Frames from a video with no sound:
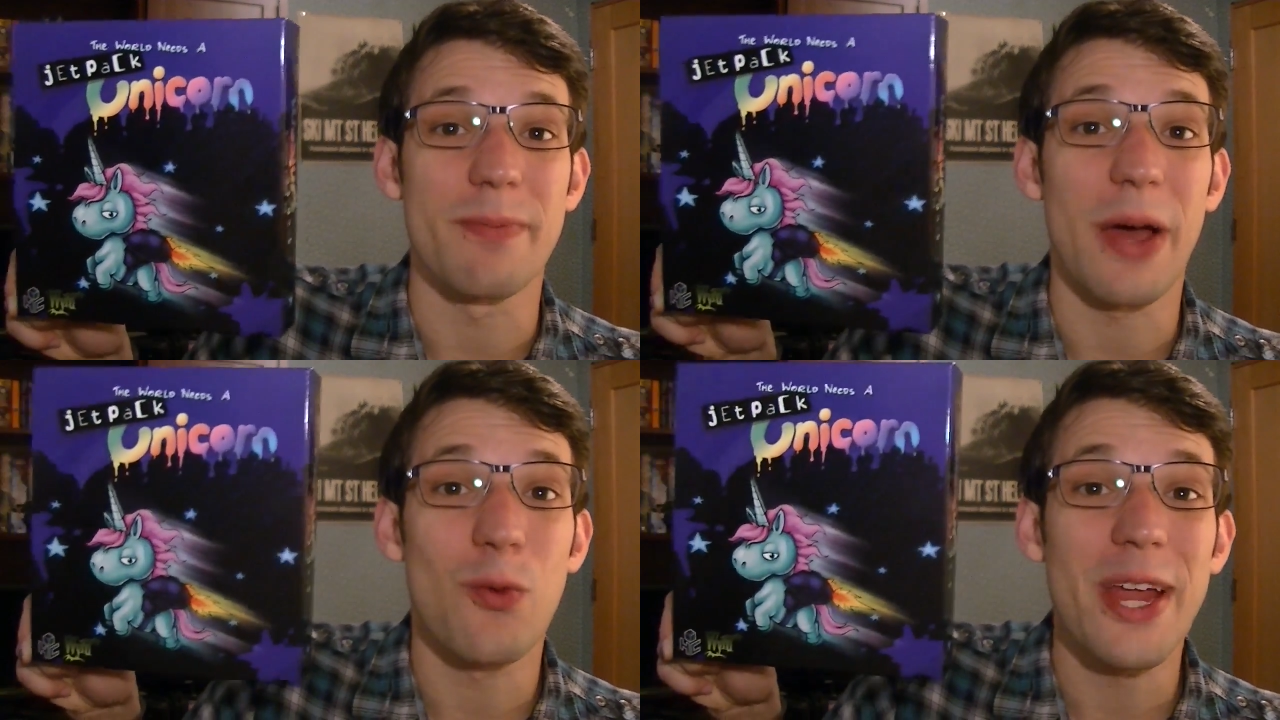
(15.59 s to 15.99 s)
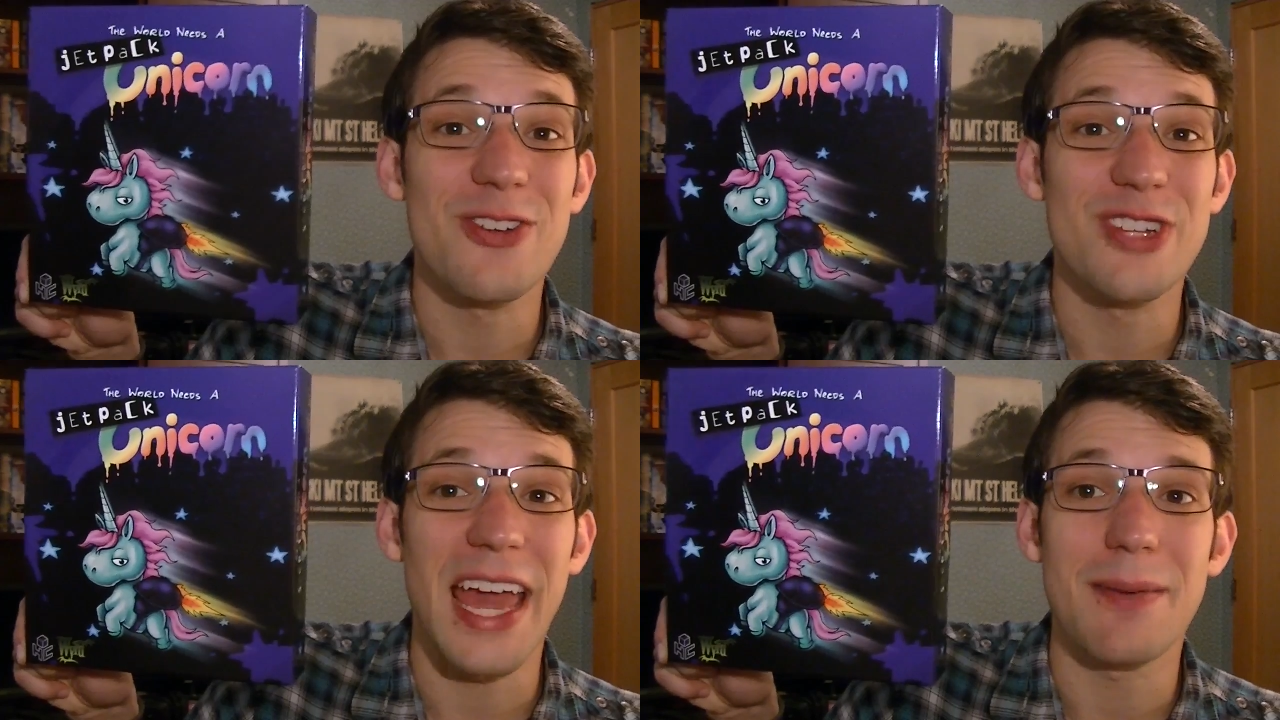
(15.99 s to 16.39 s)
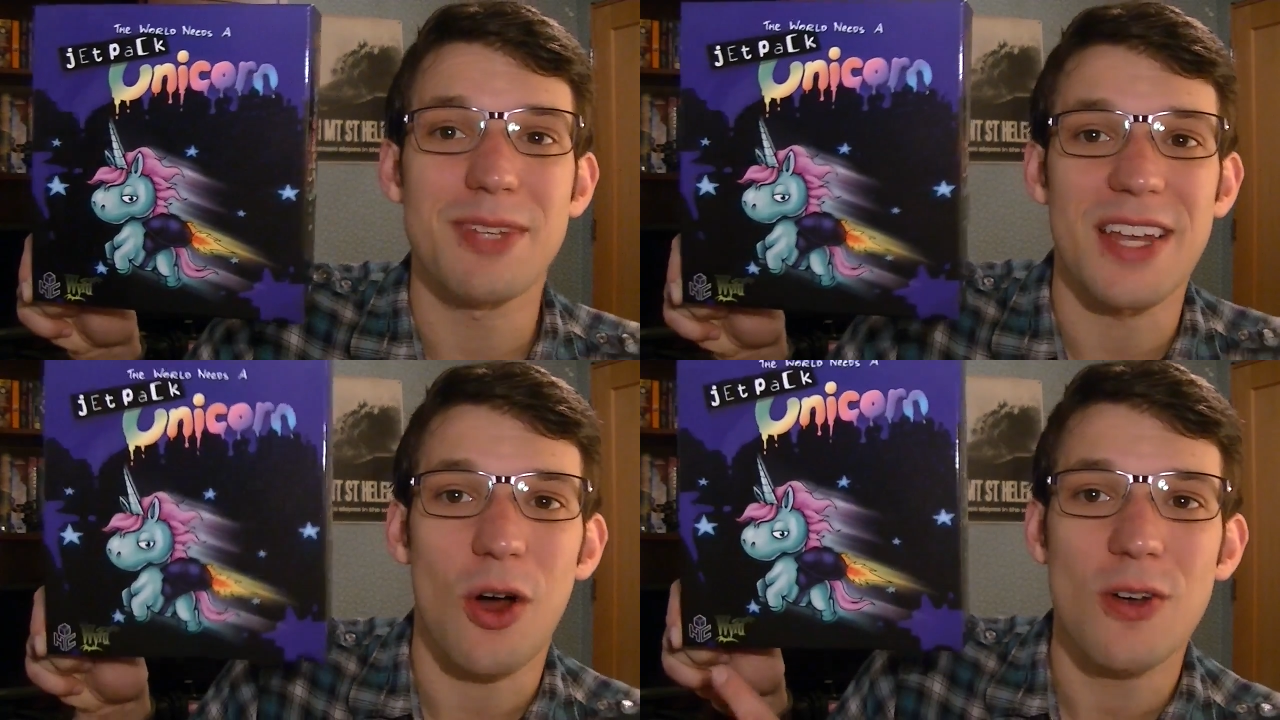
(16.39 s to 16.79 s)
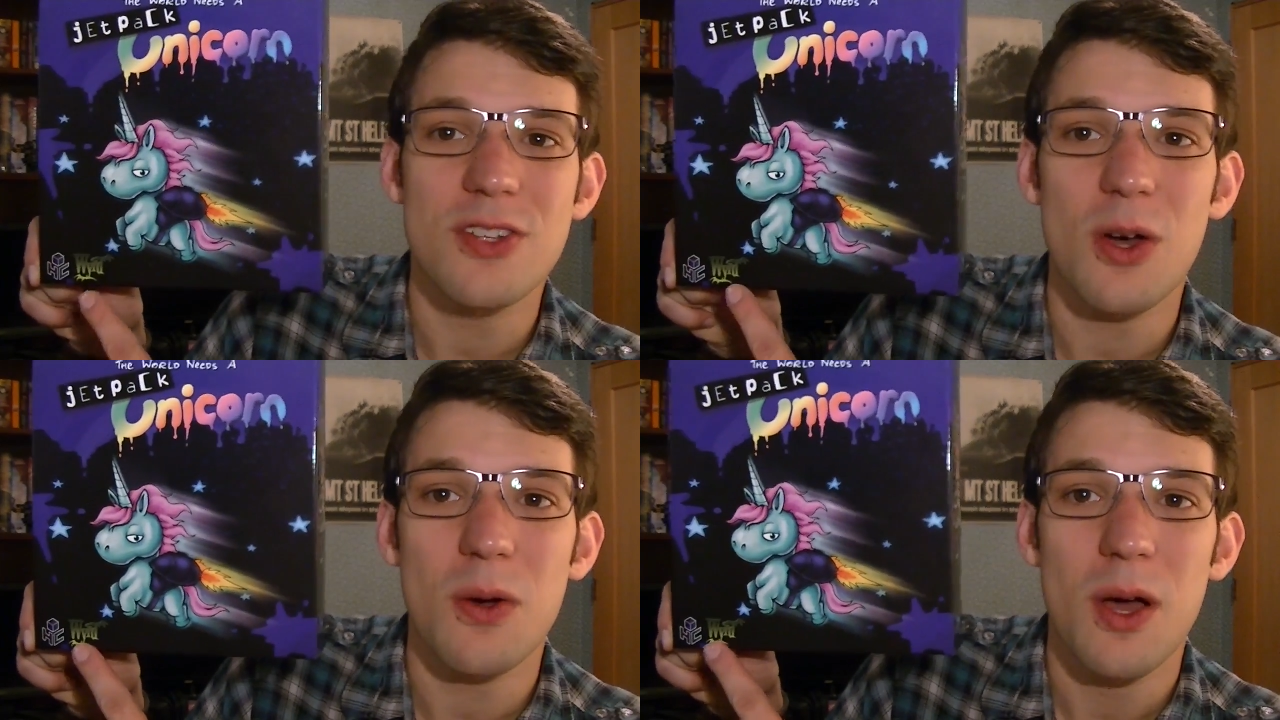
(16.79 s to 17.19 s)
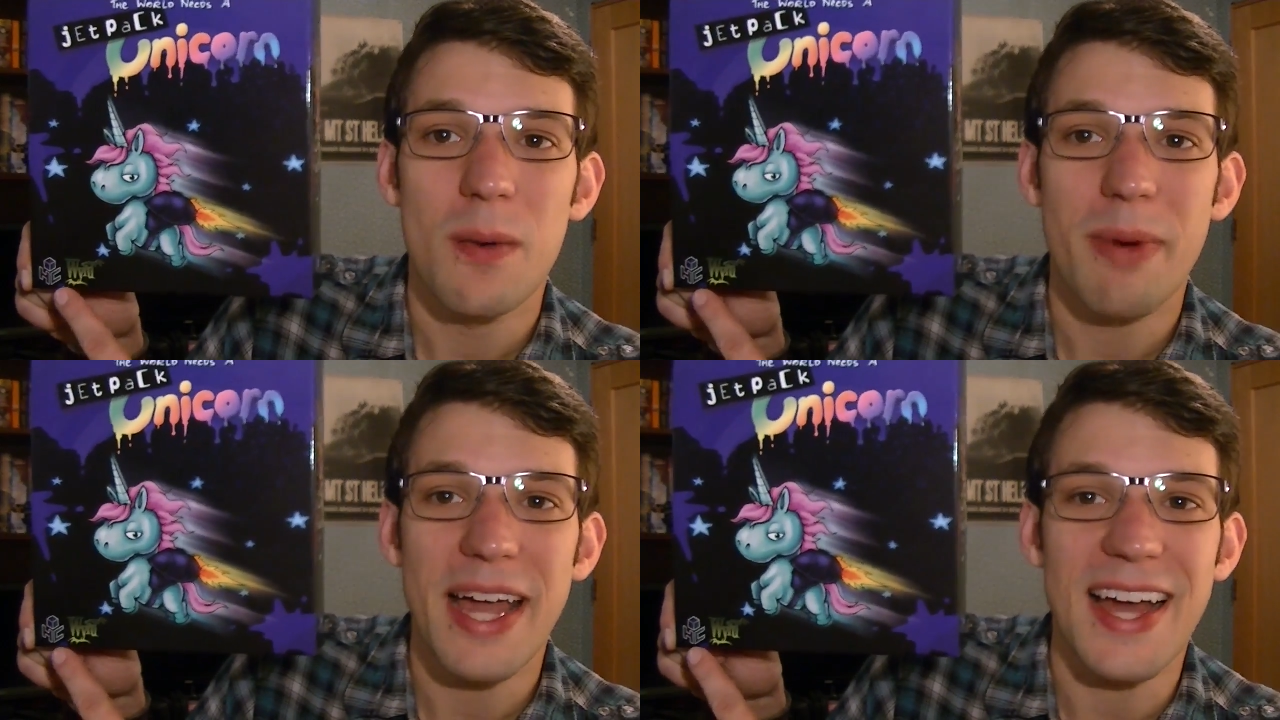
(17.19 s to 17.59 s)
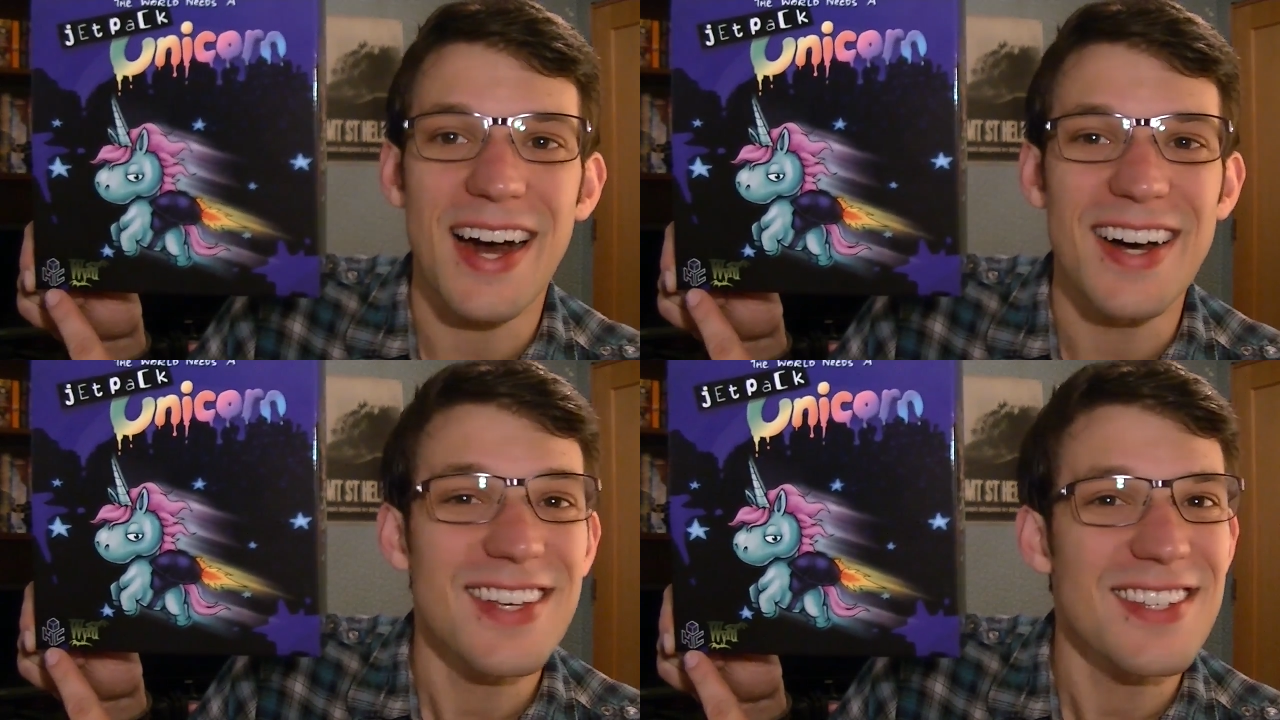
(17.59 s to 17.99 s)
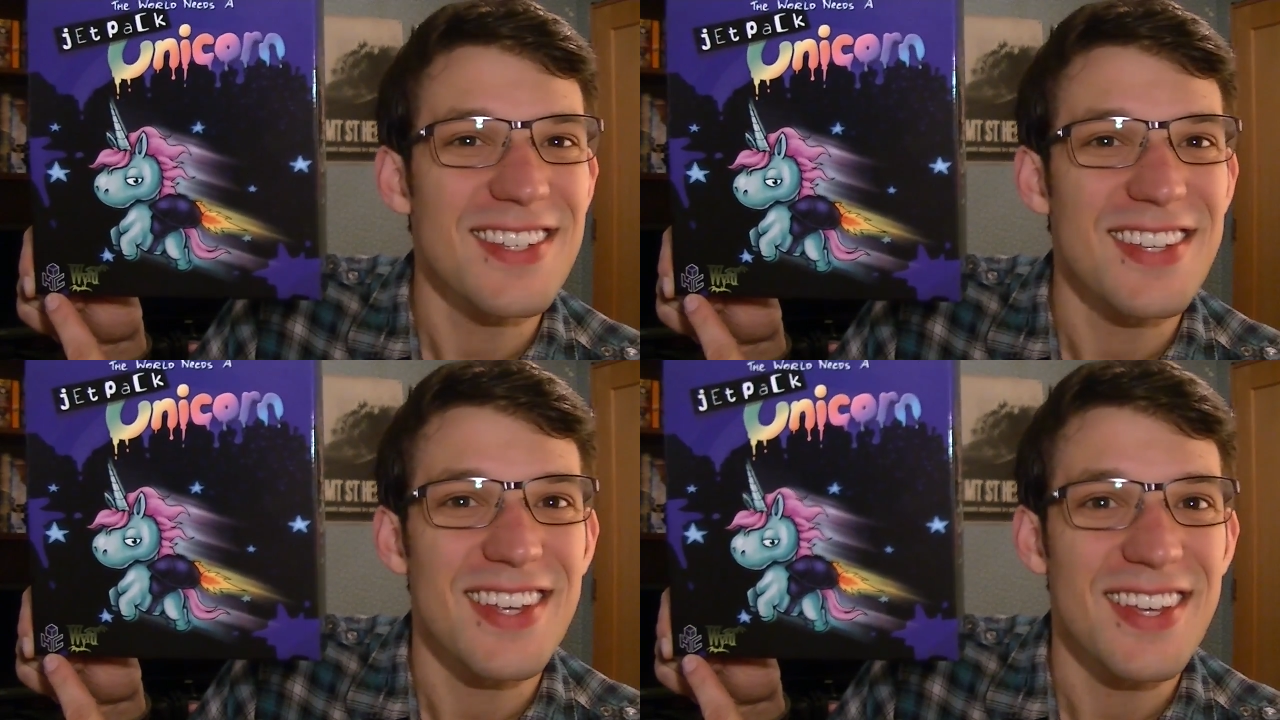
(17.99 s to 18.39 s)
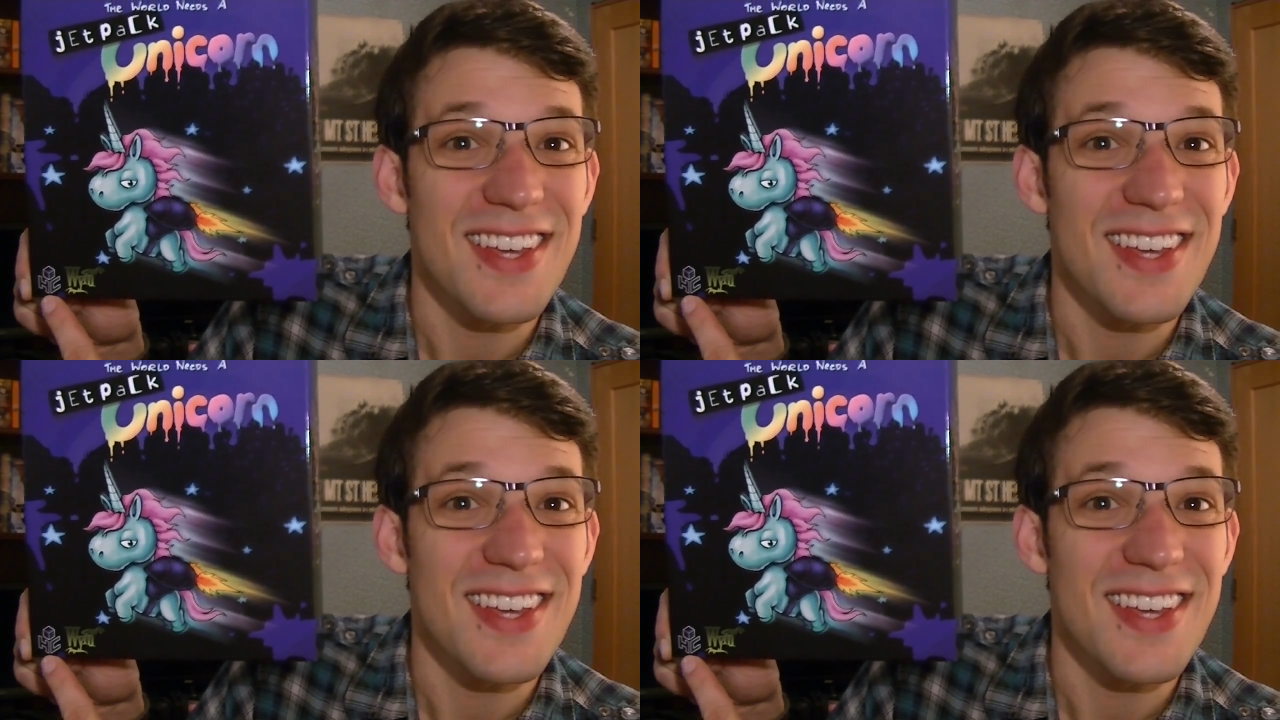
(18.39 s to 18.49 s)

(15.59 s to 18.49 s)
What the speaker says: by Weird Games and also by us?